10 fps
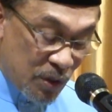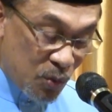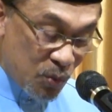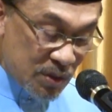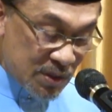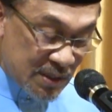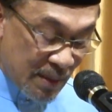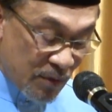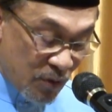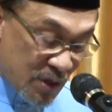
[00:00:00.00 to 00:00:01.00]
with you
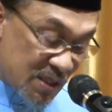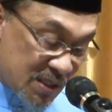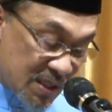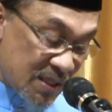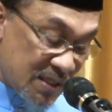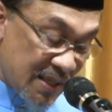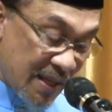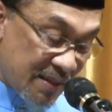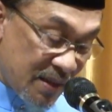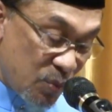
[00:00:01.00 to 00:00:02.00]
some of our concerns,
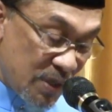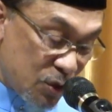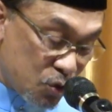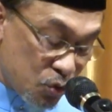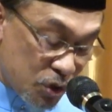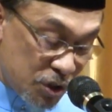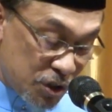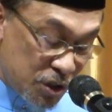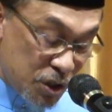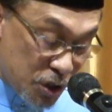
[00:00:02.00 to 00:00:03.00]
and I think we need to
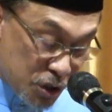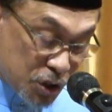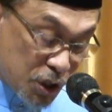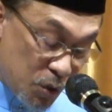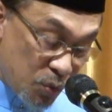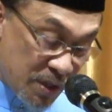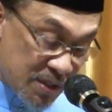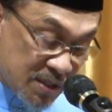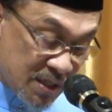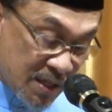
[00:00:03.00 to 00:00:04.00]
continue
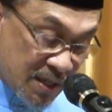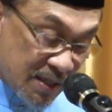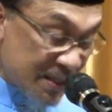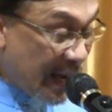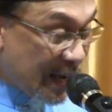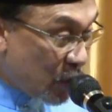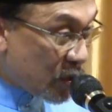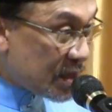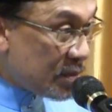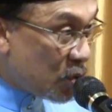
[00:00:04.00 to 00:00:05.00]
this
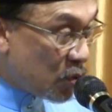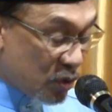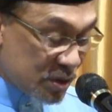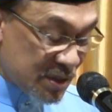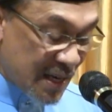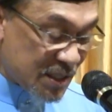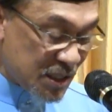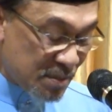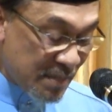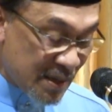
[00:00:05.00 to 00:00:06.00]
dialogue in a more
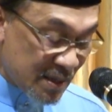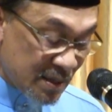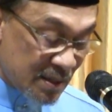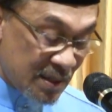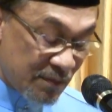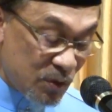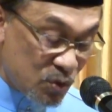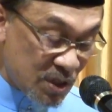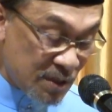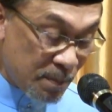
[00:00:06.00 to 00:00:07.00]
structured manner in the
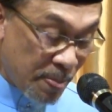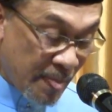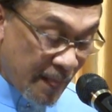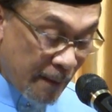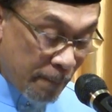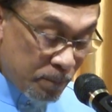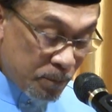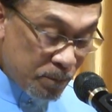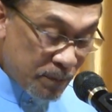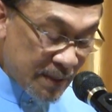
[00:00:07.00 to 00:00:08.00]
future.
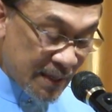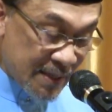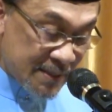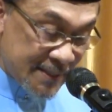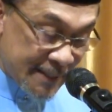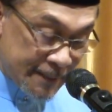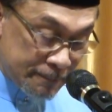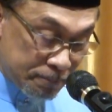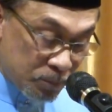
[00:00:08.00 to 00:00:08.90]
But as